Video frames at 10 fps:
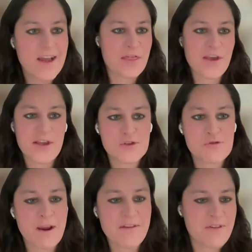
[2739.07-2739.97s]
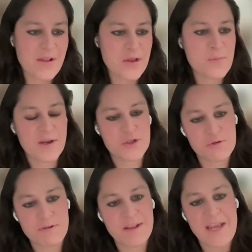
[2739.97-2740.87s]
I think it's great value because
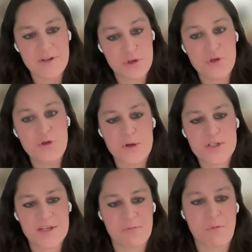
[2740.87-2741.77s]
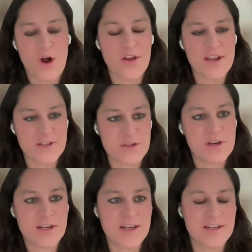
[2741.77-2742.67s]
you really get two books in one, as
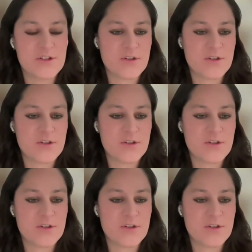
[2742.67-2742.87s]
you heard.